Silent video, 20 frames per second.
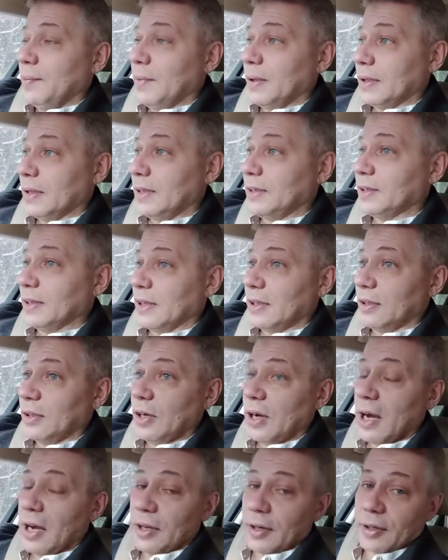But at least you're going to
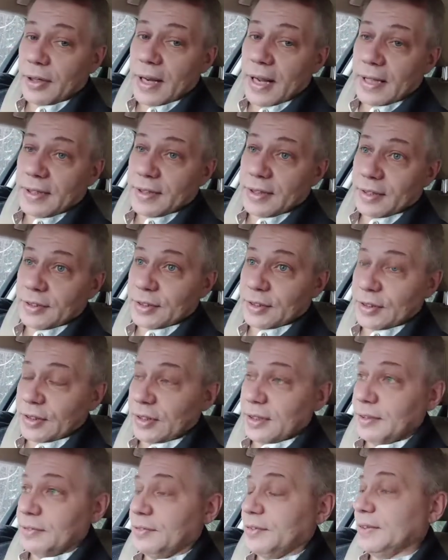know how your ancestors
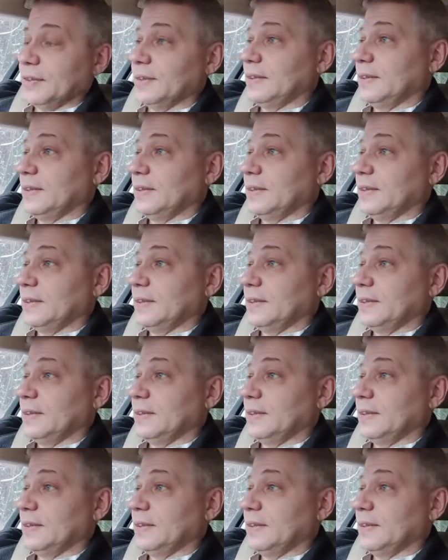lived.